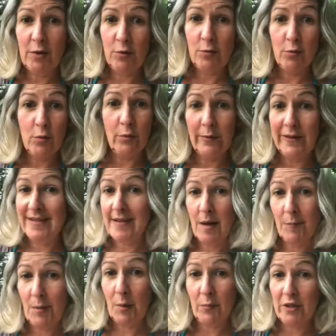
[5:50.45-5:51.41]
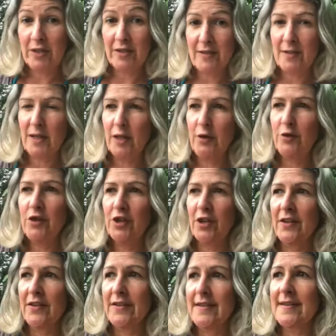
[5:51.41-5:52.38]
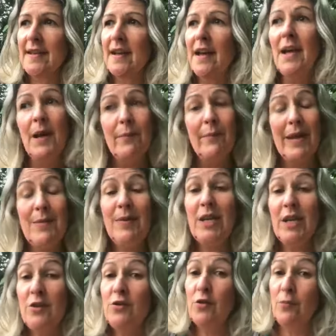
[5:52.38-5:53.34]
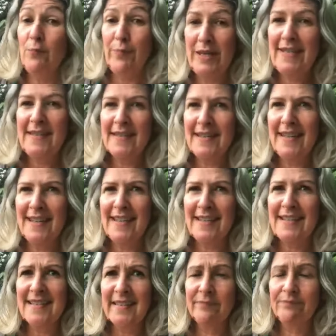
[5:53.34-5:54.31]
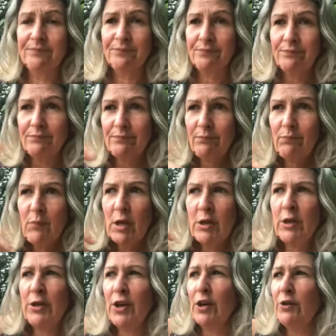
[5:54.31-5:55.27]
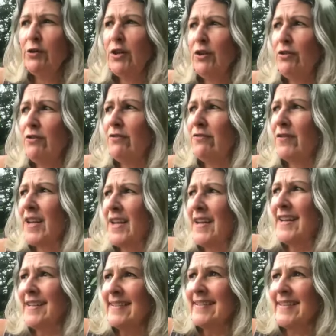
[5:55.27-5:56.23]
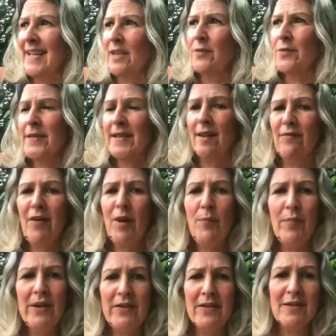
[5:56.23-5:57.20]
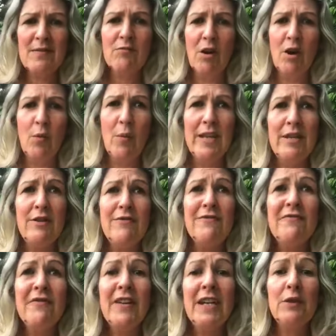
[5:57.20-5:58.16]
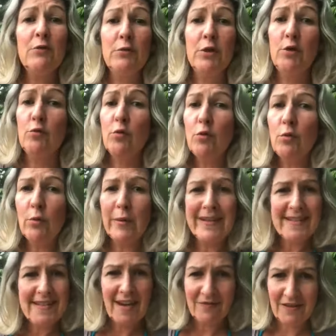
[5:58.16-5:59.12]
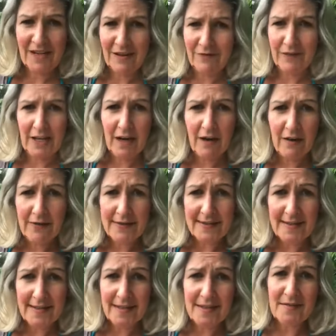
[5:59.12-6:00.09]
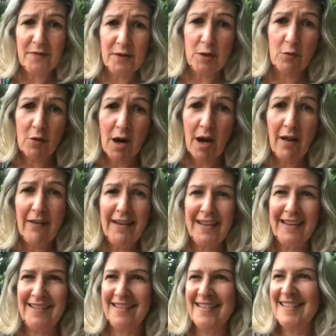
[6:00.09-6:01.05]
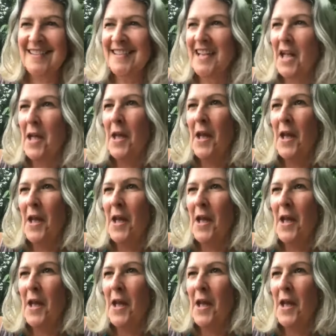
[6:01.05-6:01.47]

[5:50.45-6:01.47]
You always come up with the solutions. Maybe in your business, you know, you've set yourself up in this role where you feel you always have to have the answers for your clients.